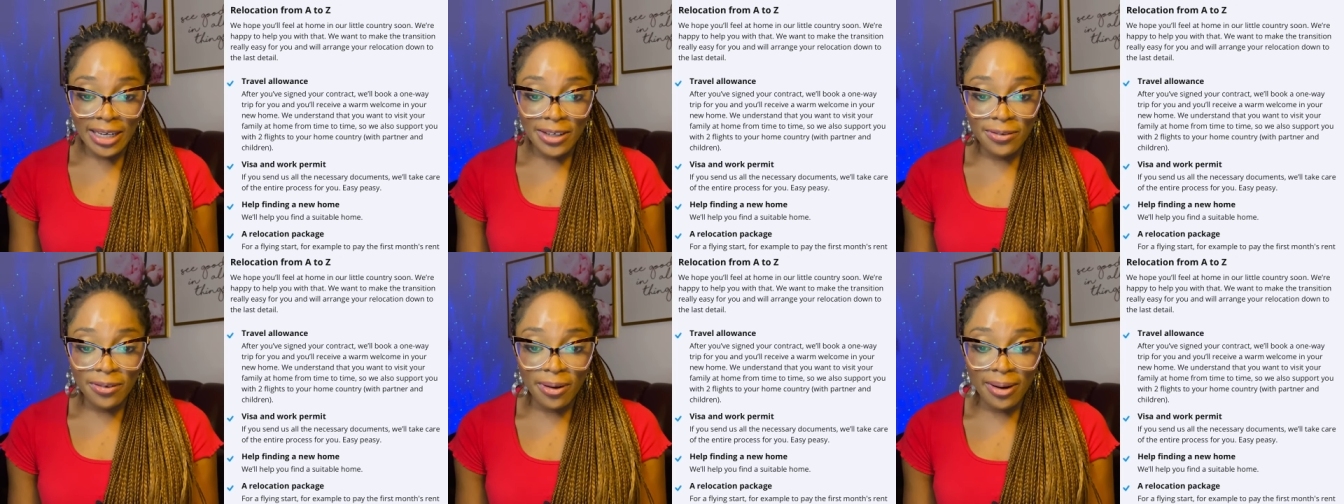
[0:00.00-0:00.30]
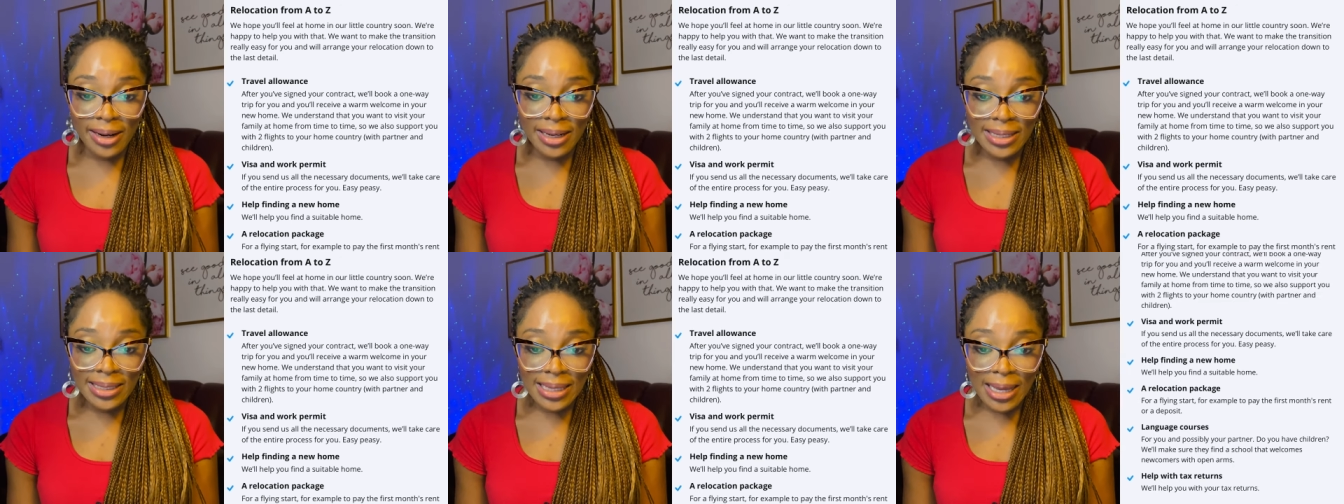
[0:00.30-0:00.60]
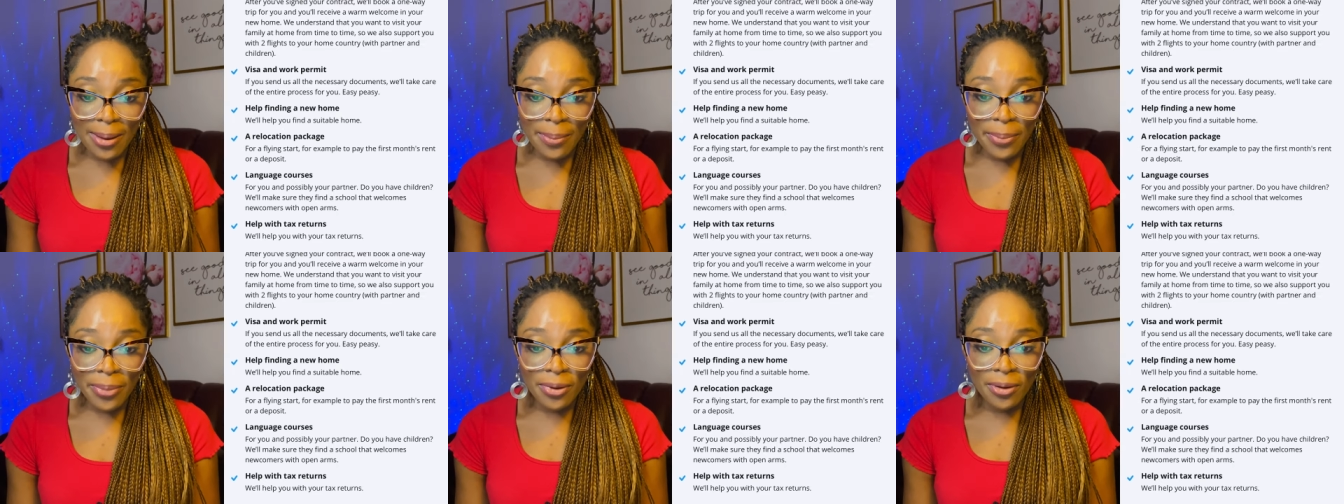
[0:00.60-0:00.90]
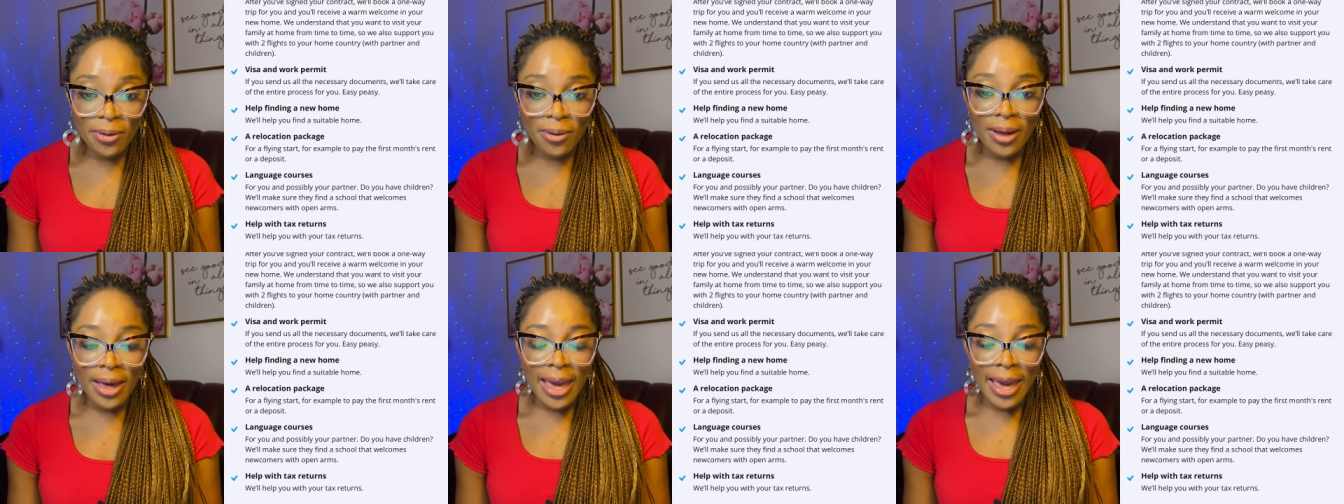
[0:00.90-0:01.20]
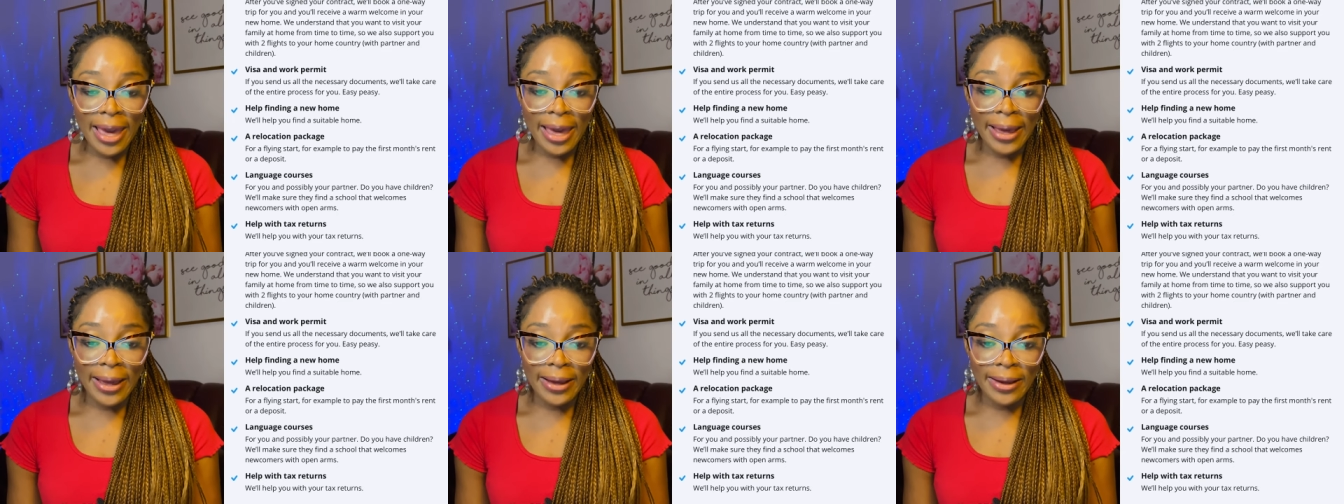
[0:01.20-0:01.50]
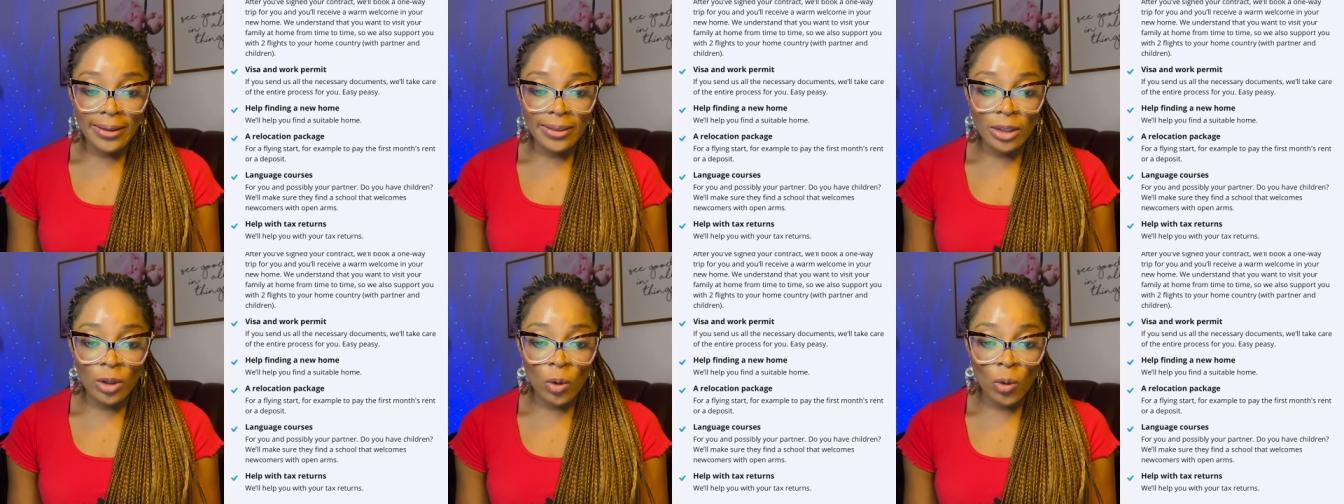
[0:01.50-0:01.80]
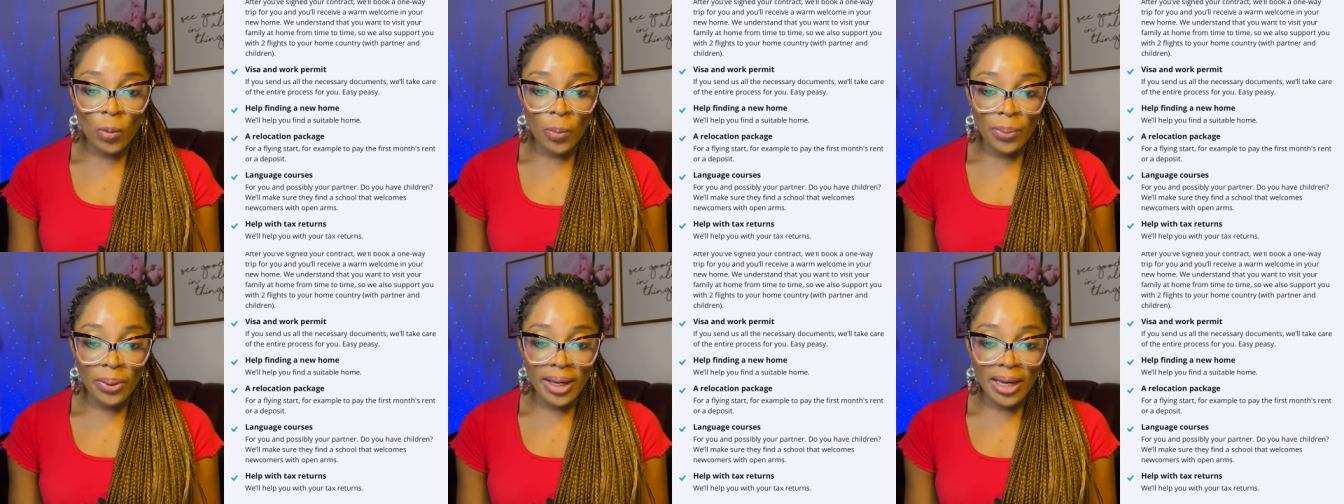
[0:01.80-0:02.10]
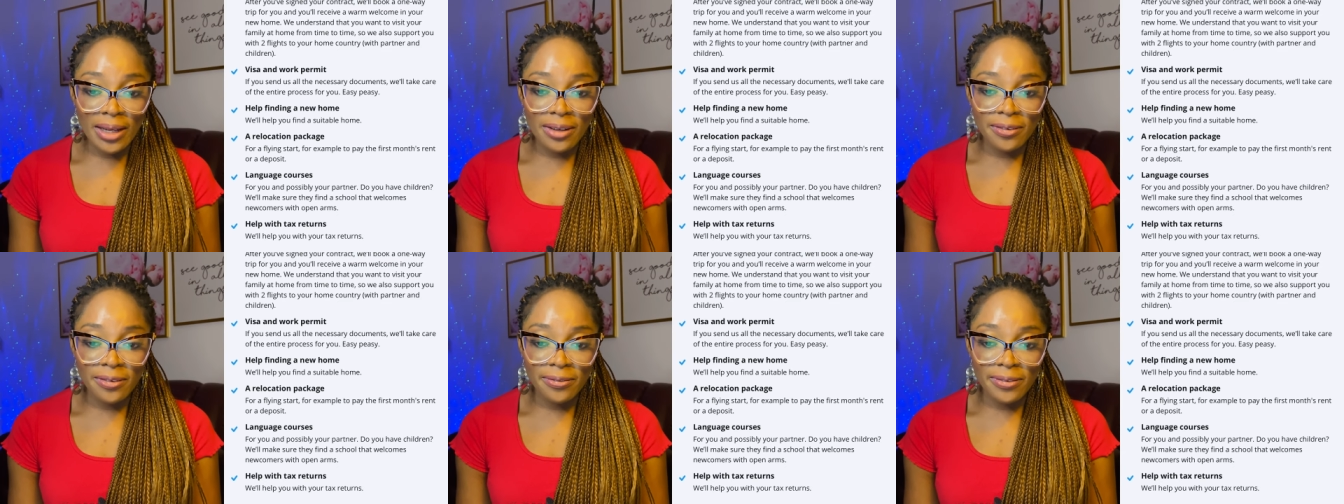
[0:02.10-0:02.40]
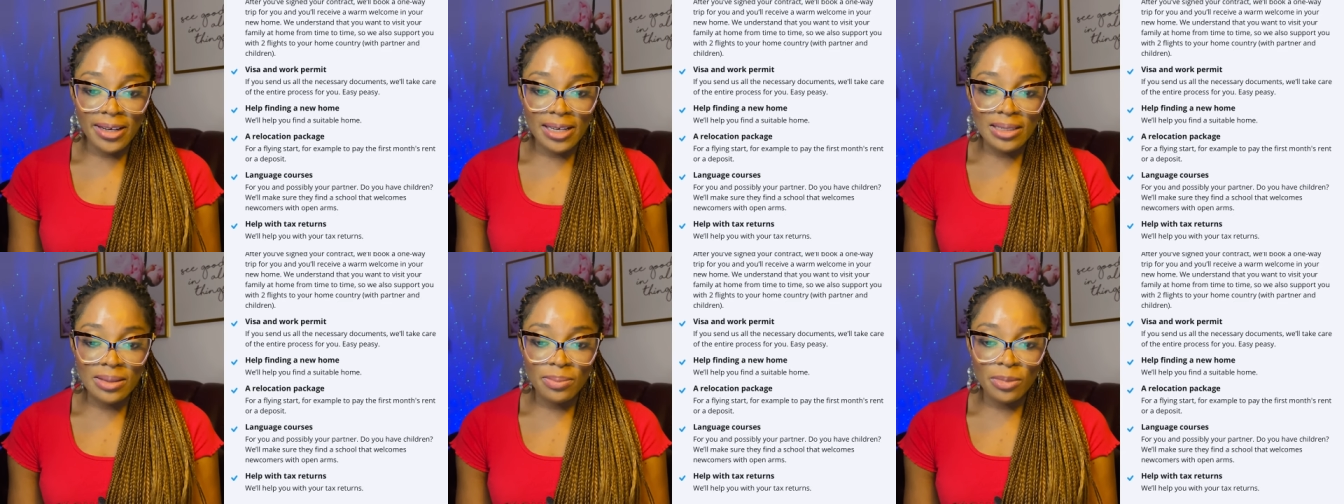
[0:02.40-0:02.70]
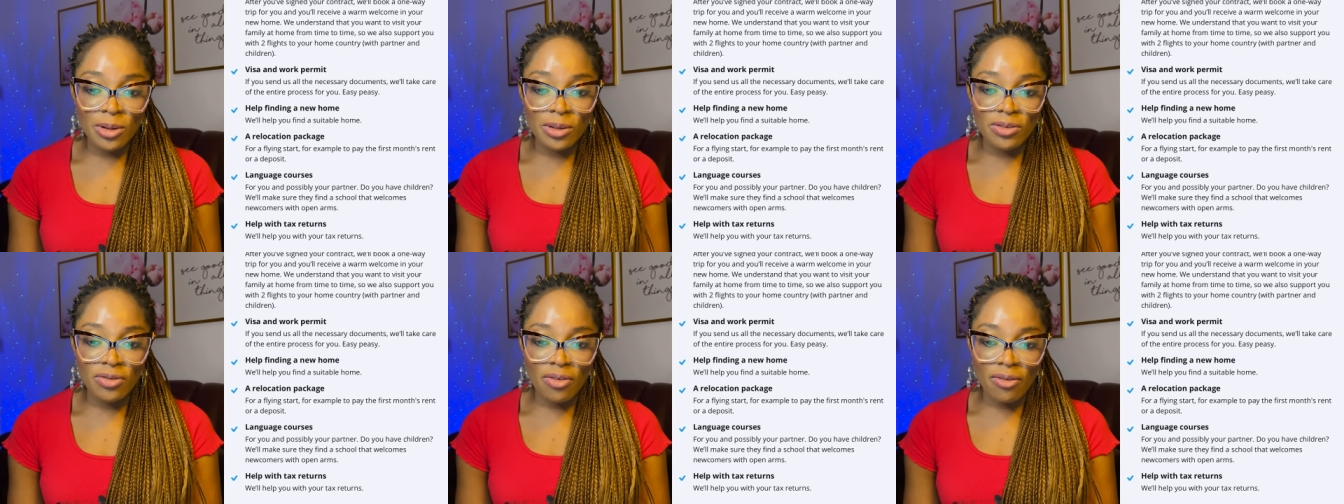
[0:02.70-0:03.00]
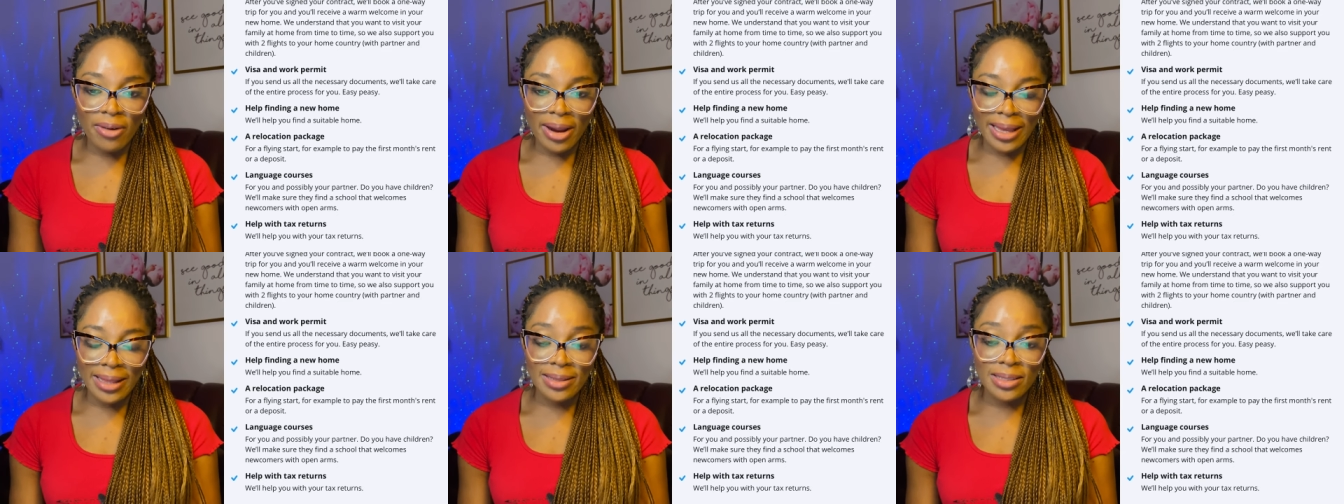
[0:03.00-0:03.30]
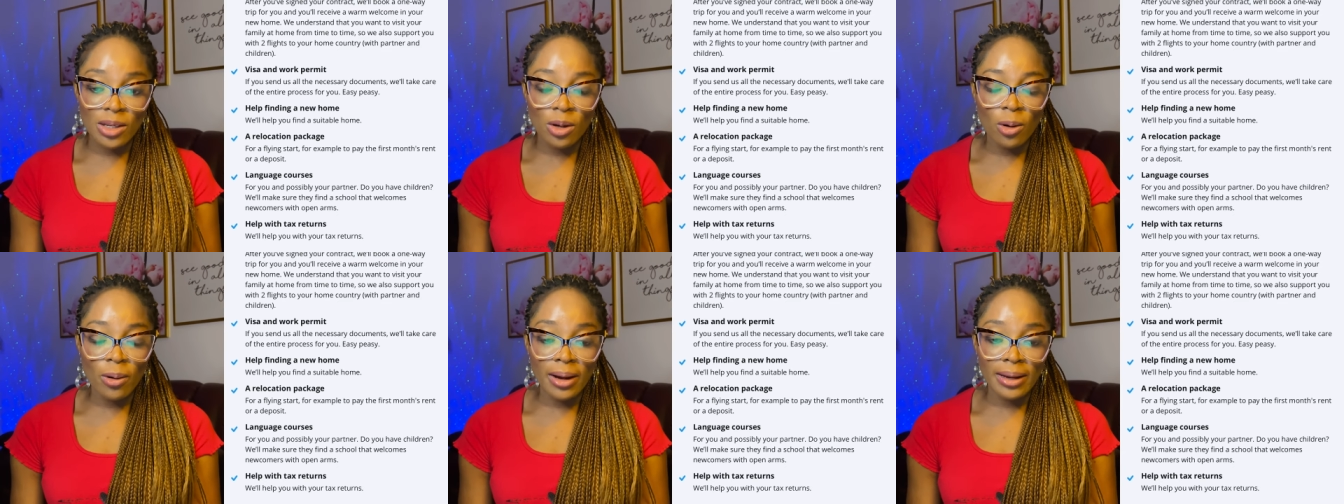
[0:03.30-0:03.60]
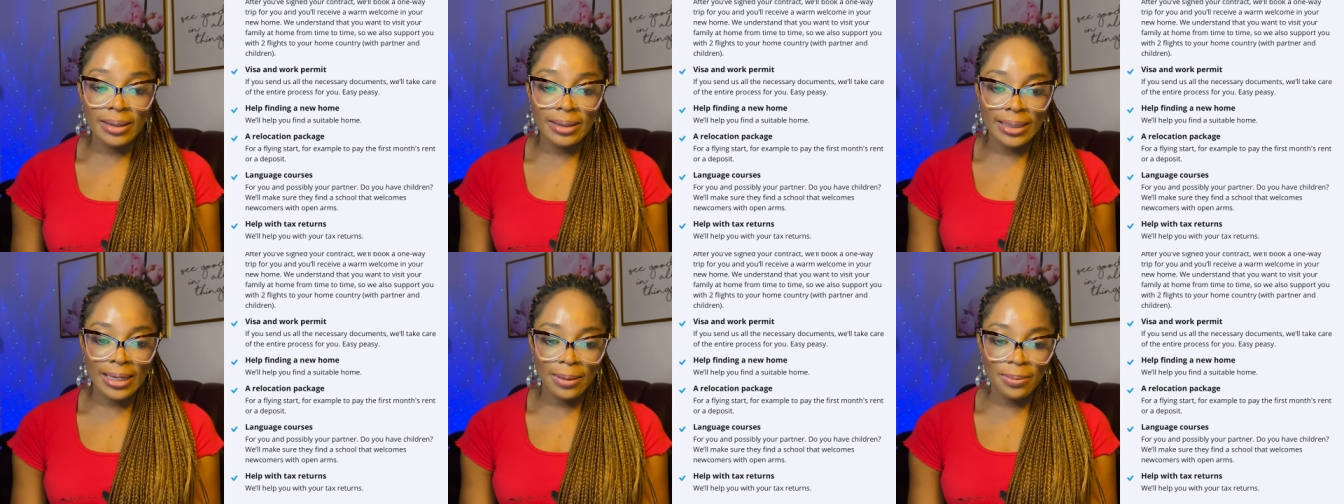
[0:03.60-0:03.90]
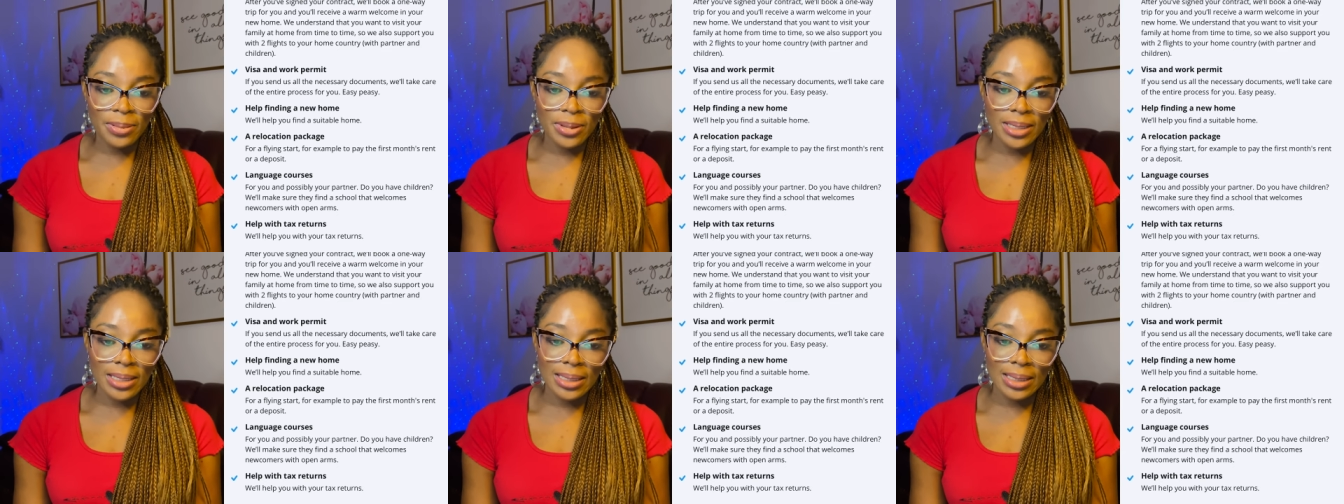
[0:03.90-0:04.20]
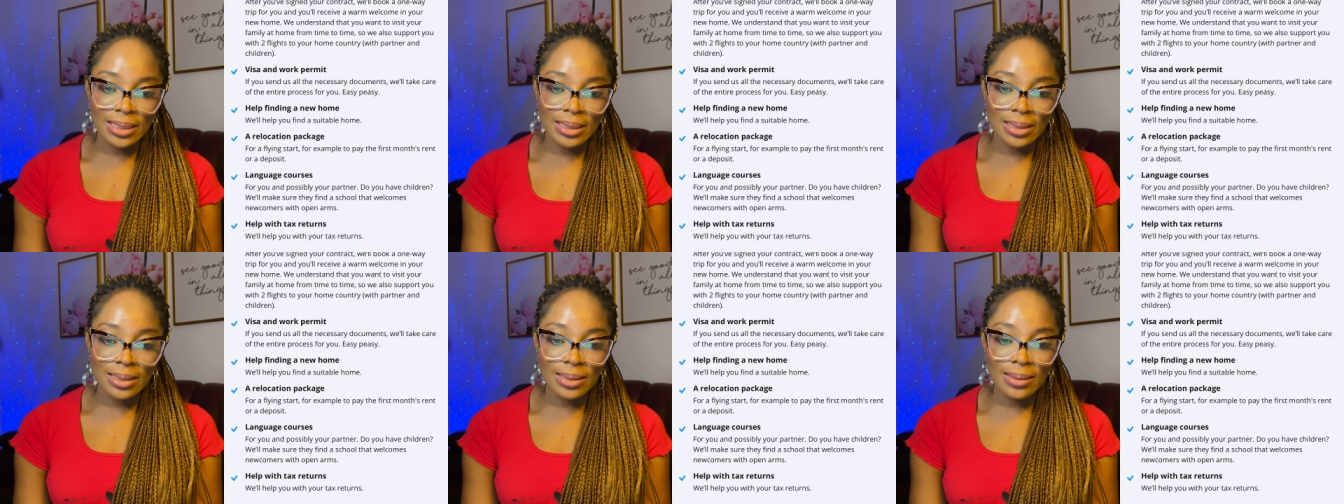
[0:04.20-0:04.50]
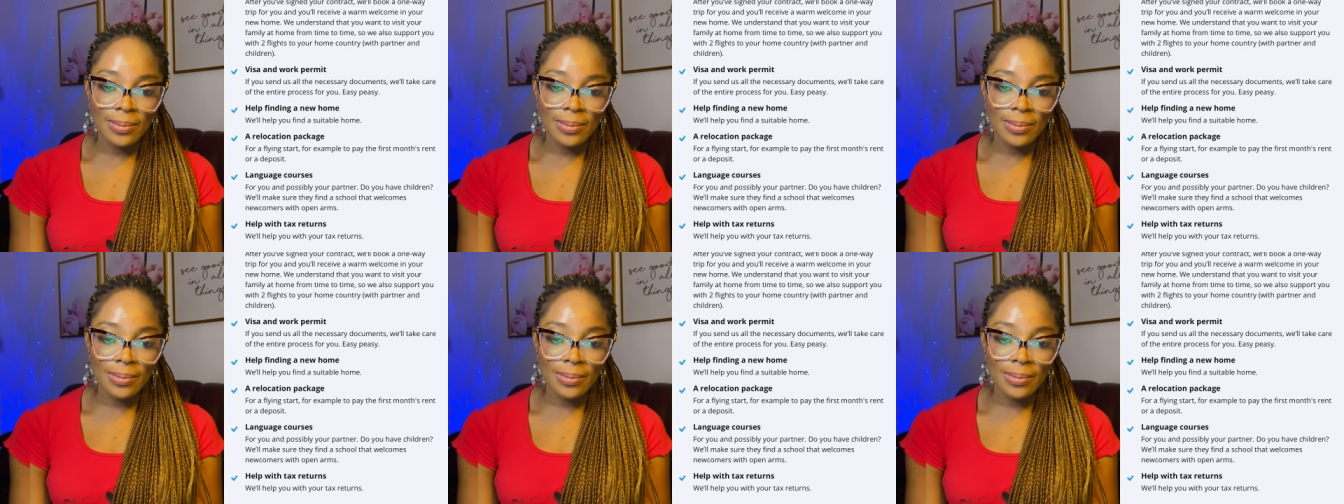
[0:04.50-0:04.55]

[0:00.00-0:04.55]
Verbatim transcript: For example, they will pay the first month's rent or a deposit.